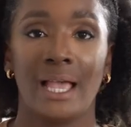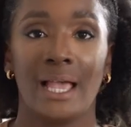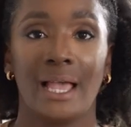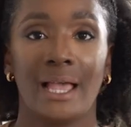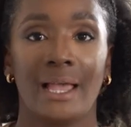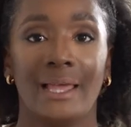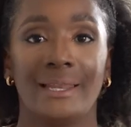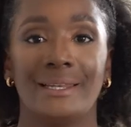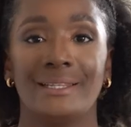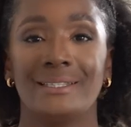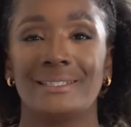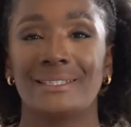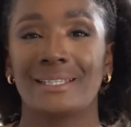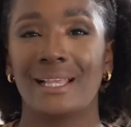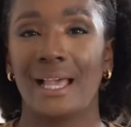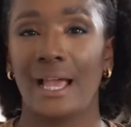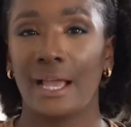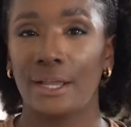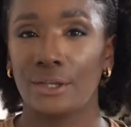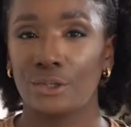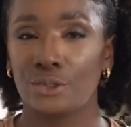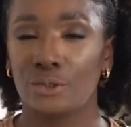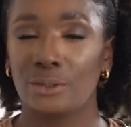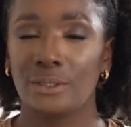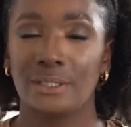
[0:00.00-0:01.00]
And it's
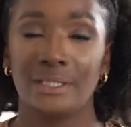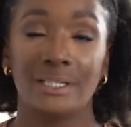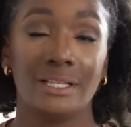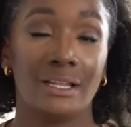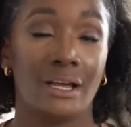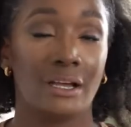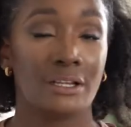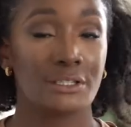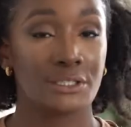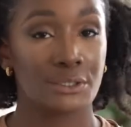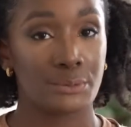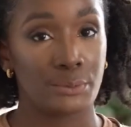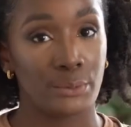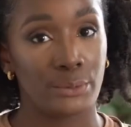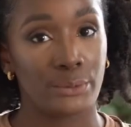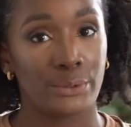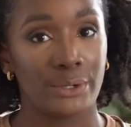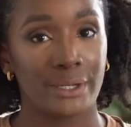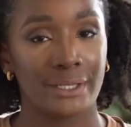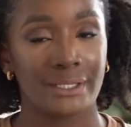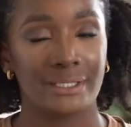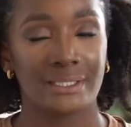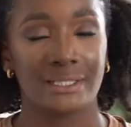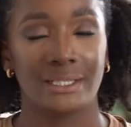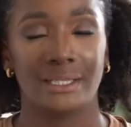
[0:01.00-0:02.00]
actually, last
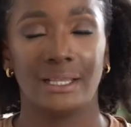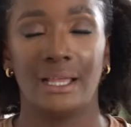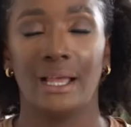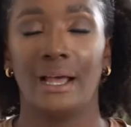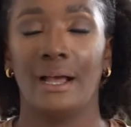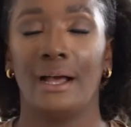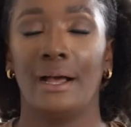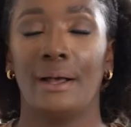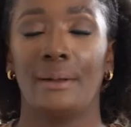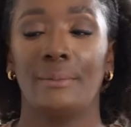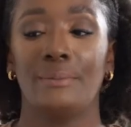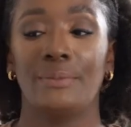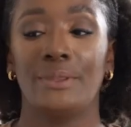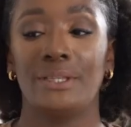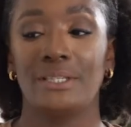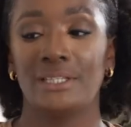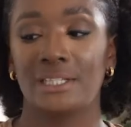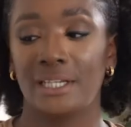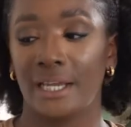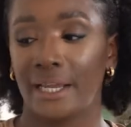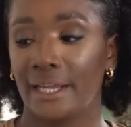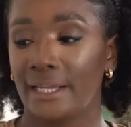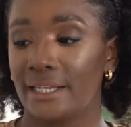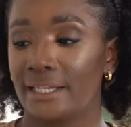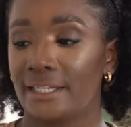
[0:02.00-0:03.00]
point, this
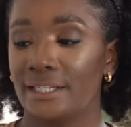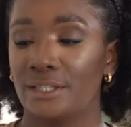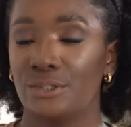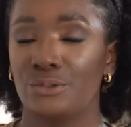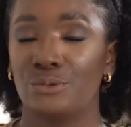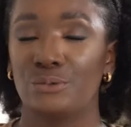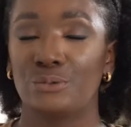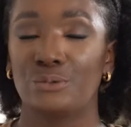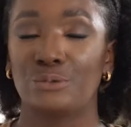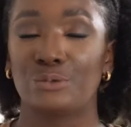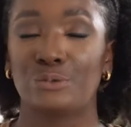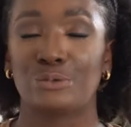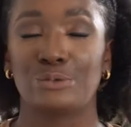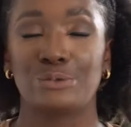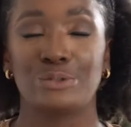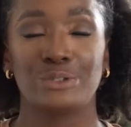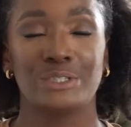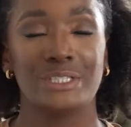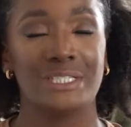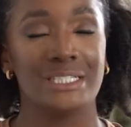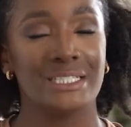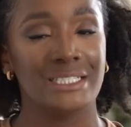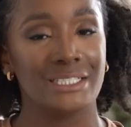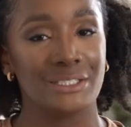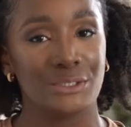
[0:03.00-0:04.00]
jacket is
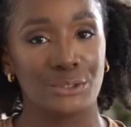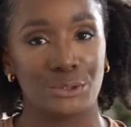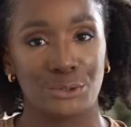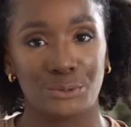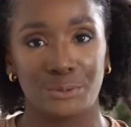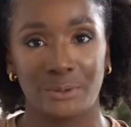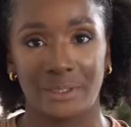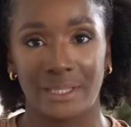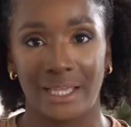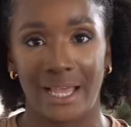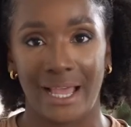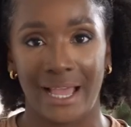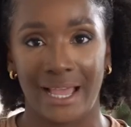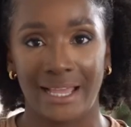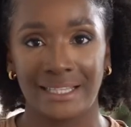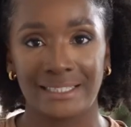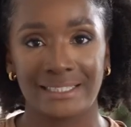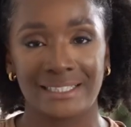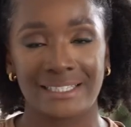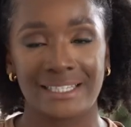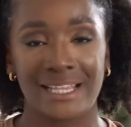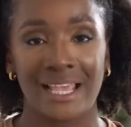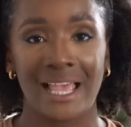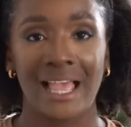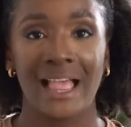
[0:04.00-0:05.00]
really good with
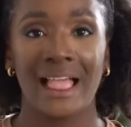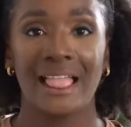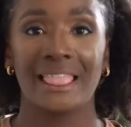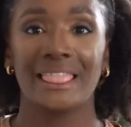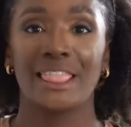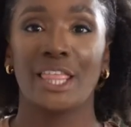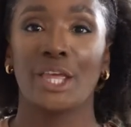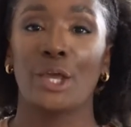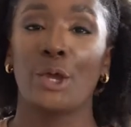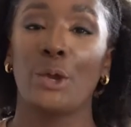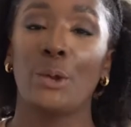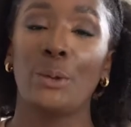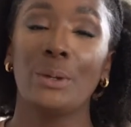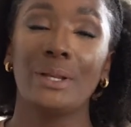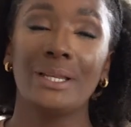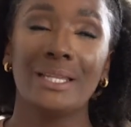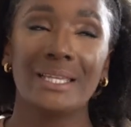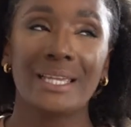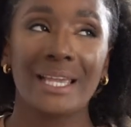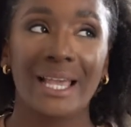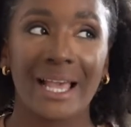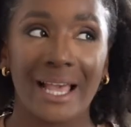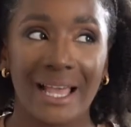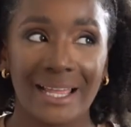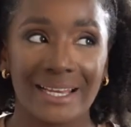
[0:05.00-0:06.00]
hats. The
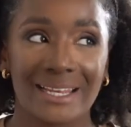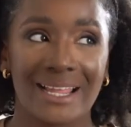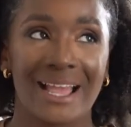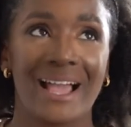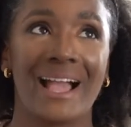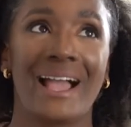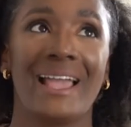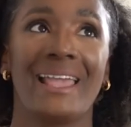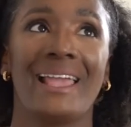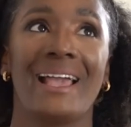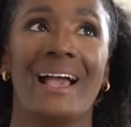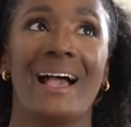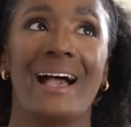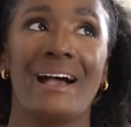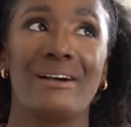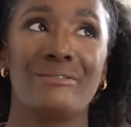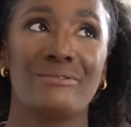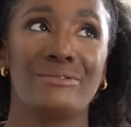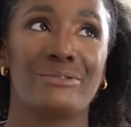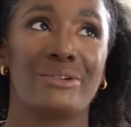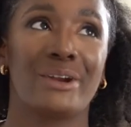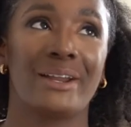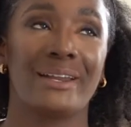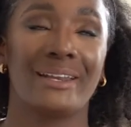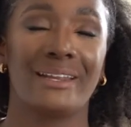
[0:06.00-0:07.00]
only hat I
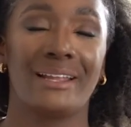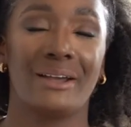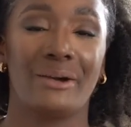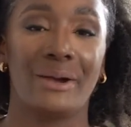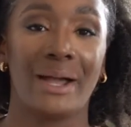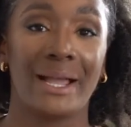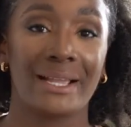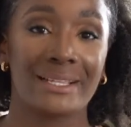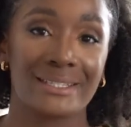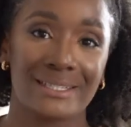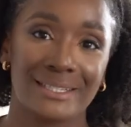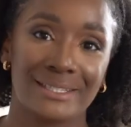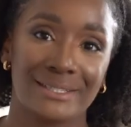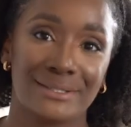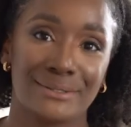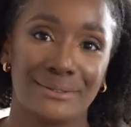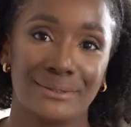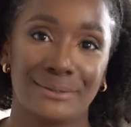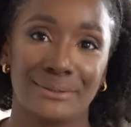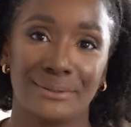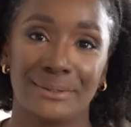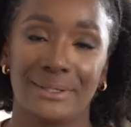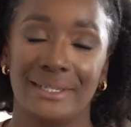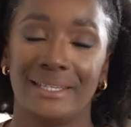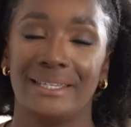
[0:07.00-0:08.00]
have right now access
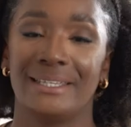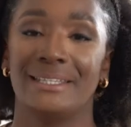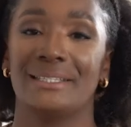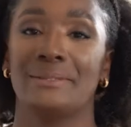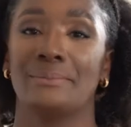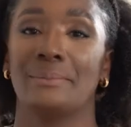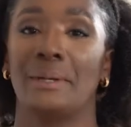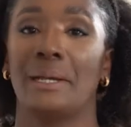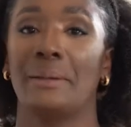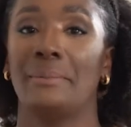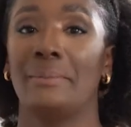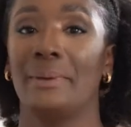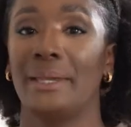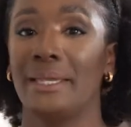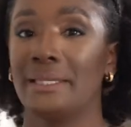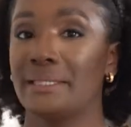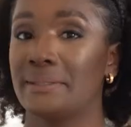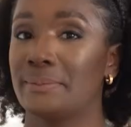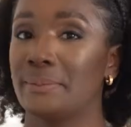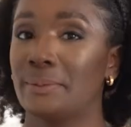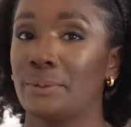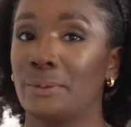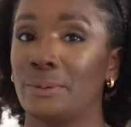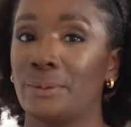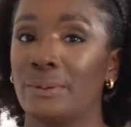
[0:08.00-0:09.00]
to is my
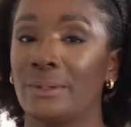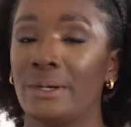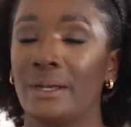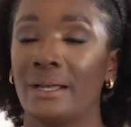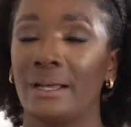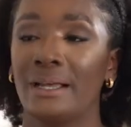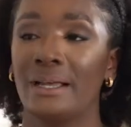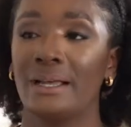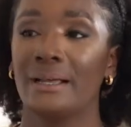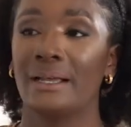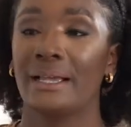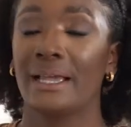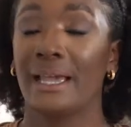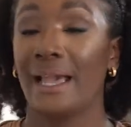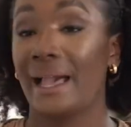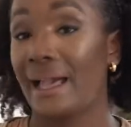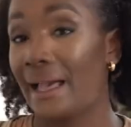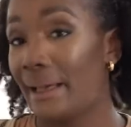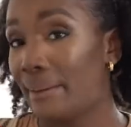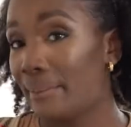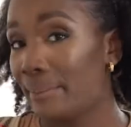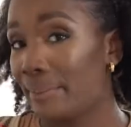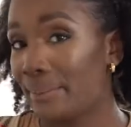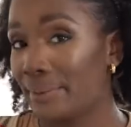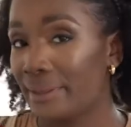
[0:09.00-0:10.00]
baseball
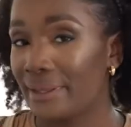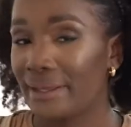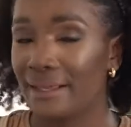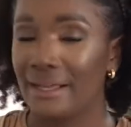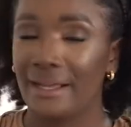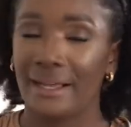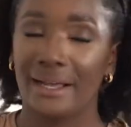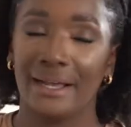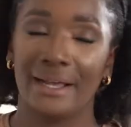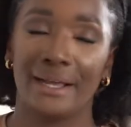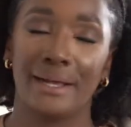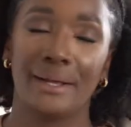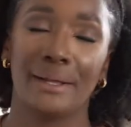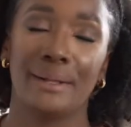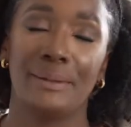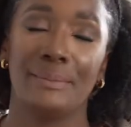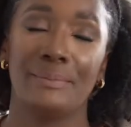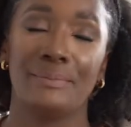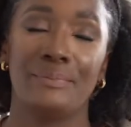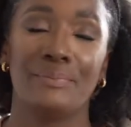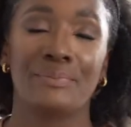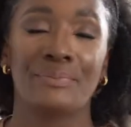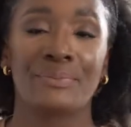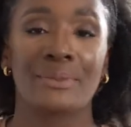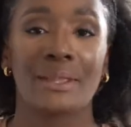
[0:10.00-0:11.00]
cap,
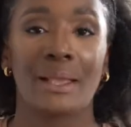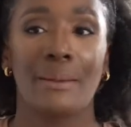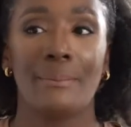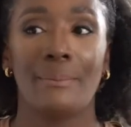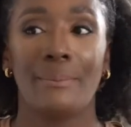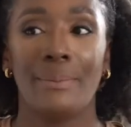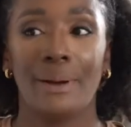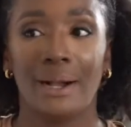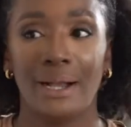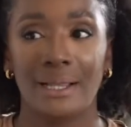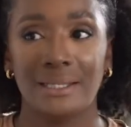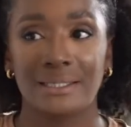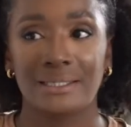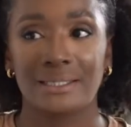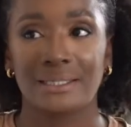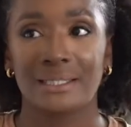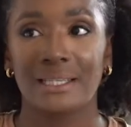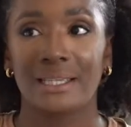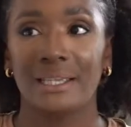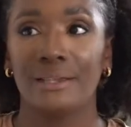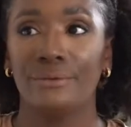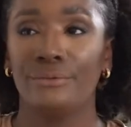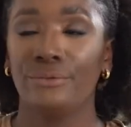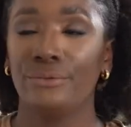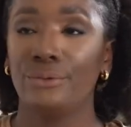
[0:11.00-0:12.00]
but
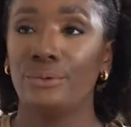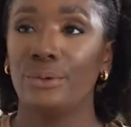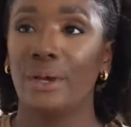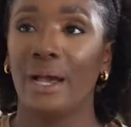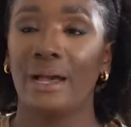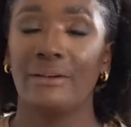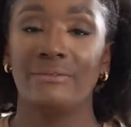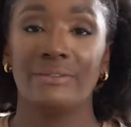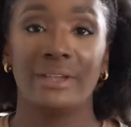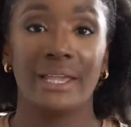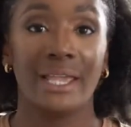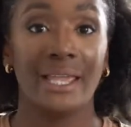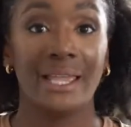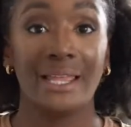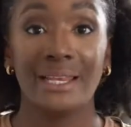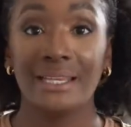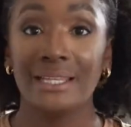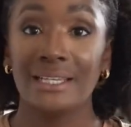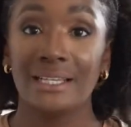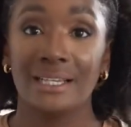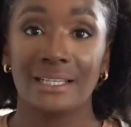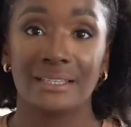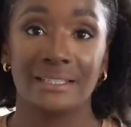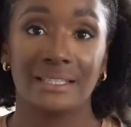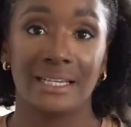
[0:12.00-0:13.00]
if you have
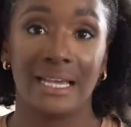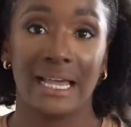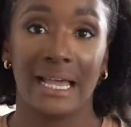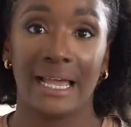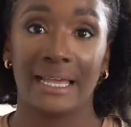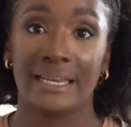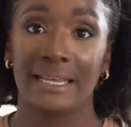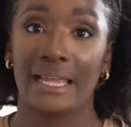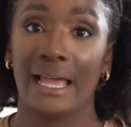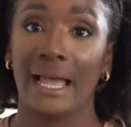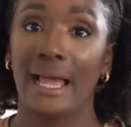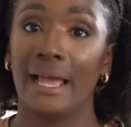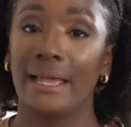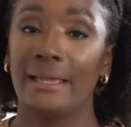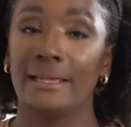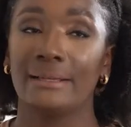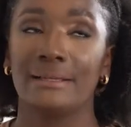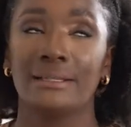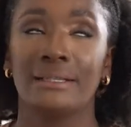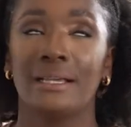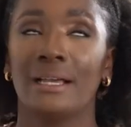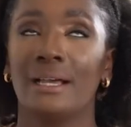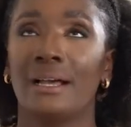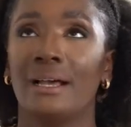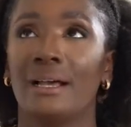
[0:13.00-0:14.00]
any other hat,
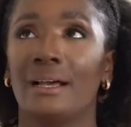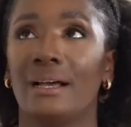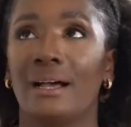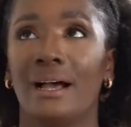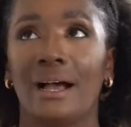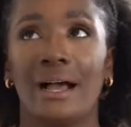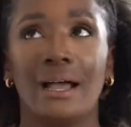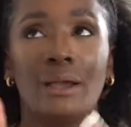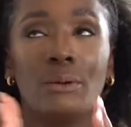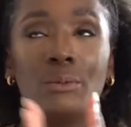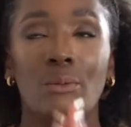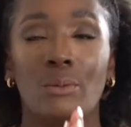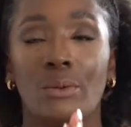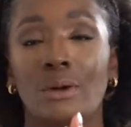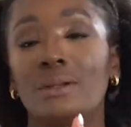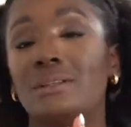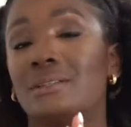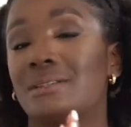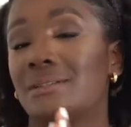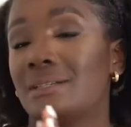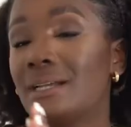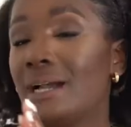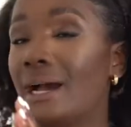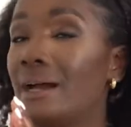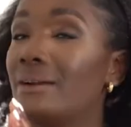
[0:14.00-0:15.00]
I want
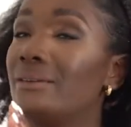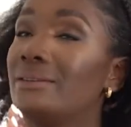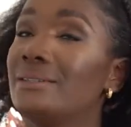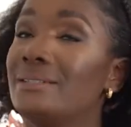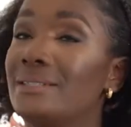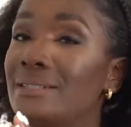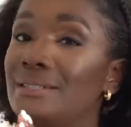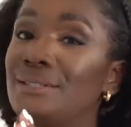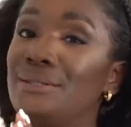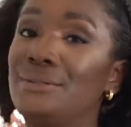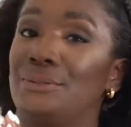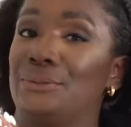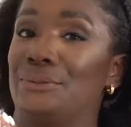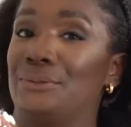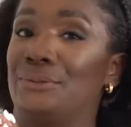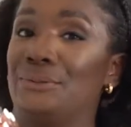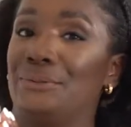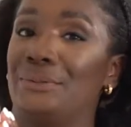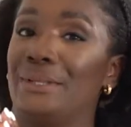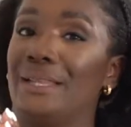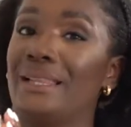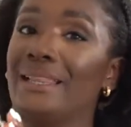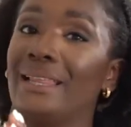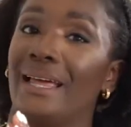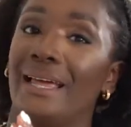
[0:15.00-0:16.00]
to guarantee you
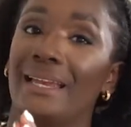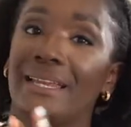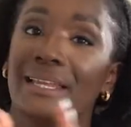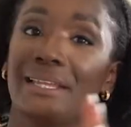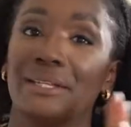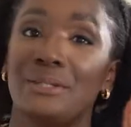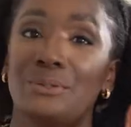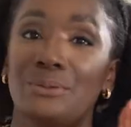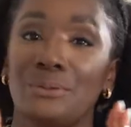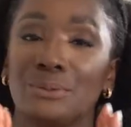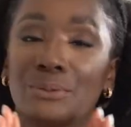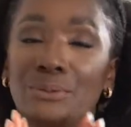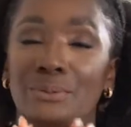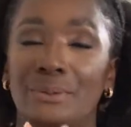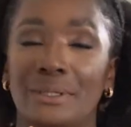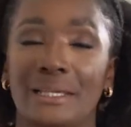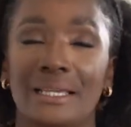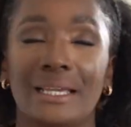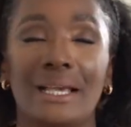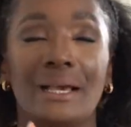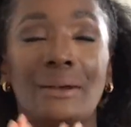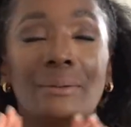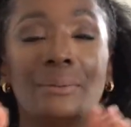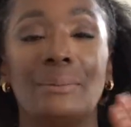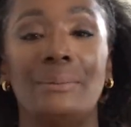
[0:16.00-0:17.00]
that it will
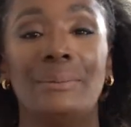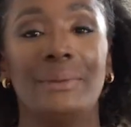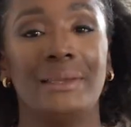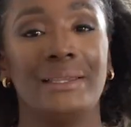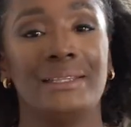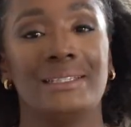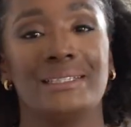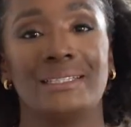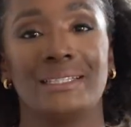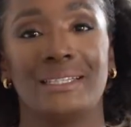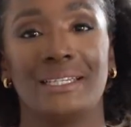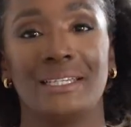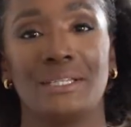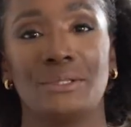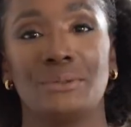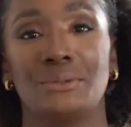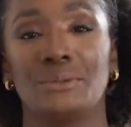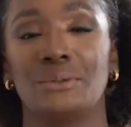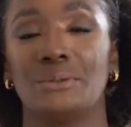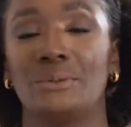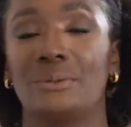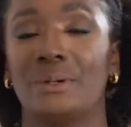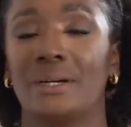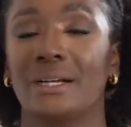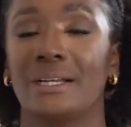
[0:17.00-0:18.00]
be amazing. It
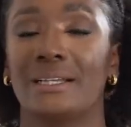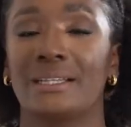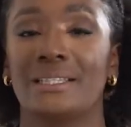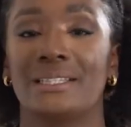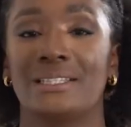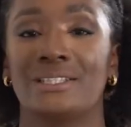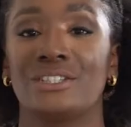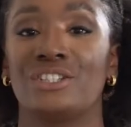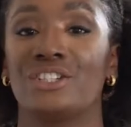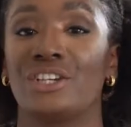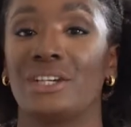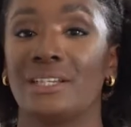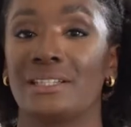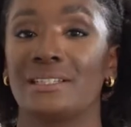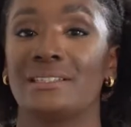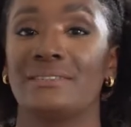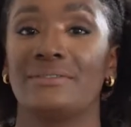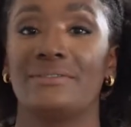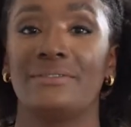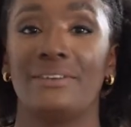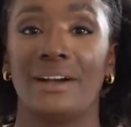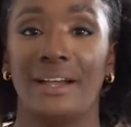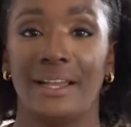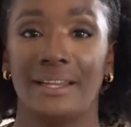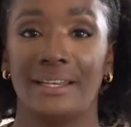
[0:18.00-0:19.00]
will work
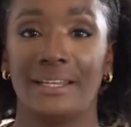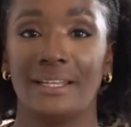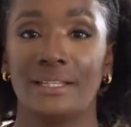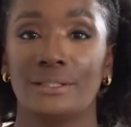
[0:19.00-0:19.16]
just fine.